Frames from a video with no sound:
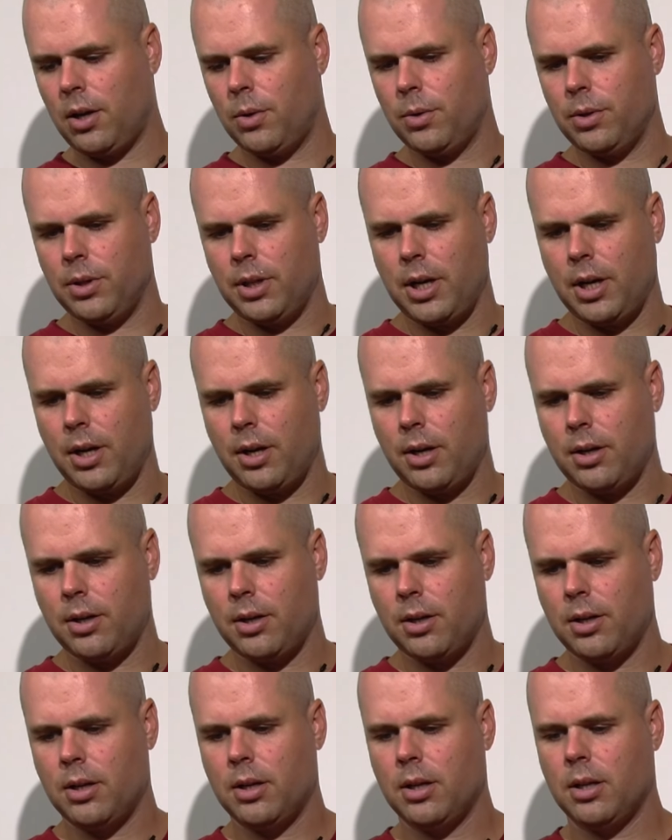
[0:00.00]
go in there.
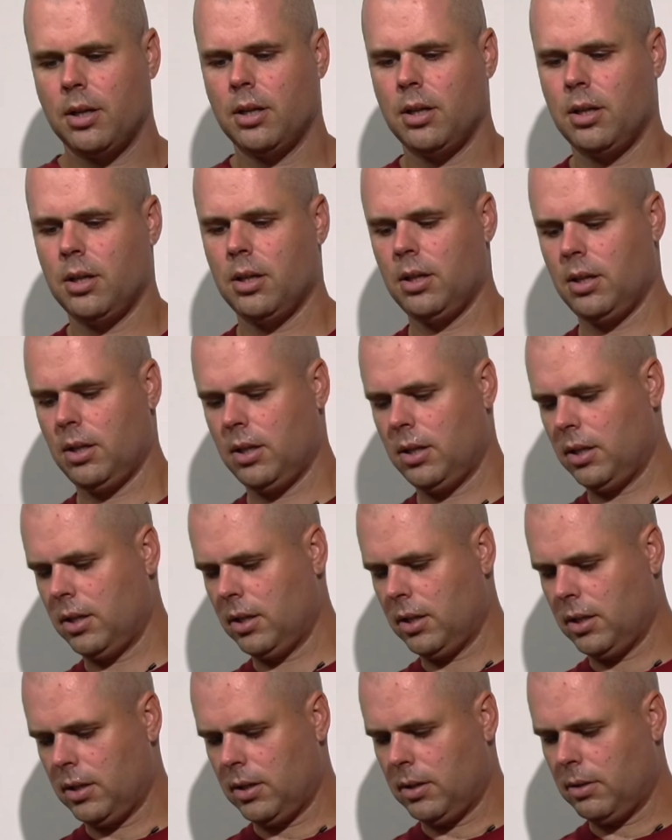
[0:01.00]

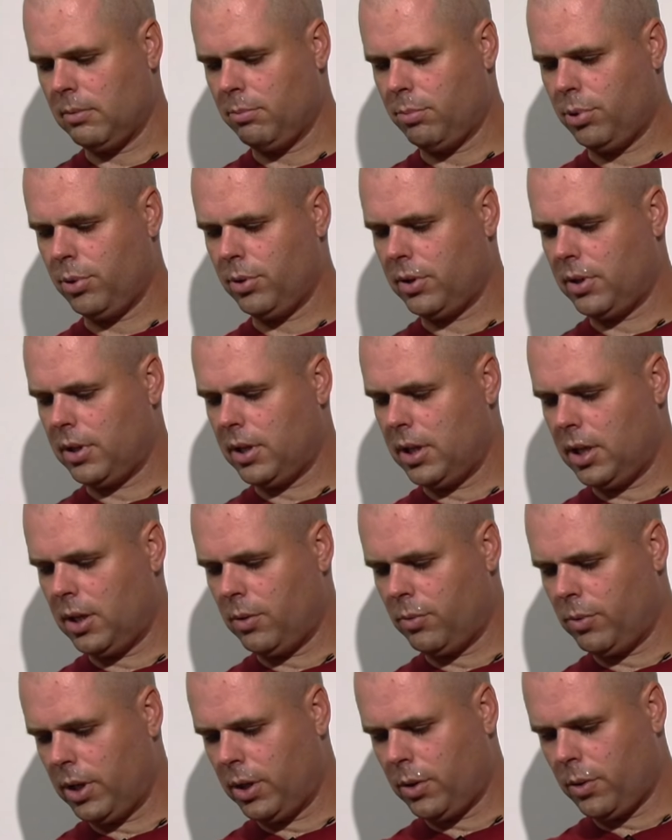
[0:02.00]
Put the
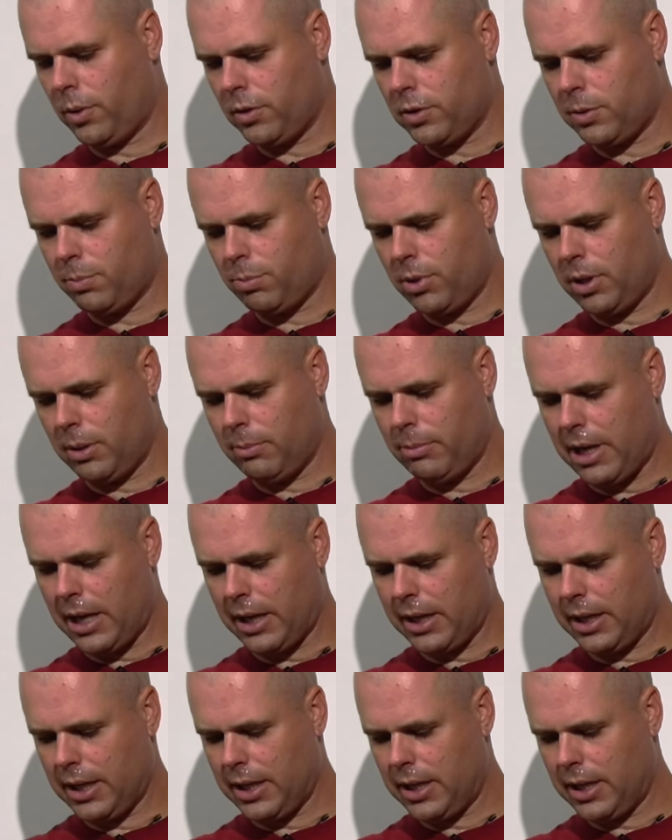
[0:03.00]
recoil spring back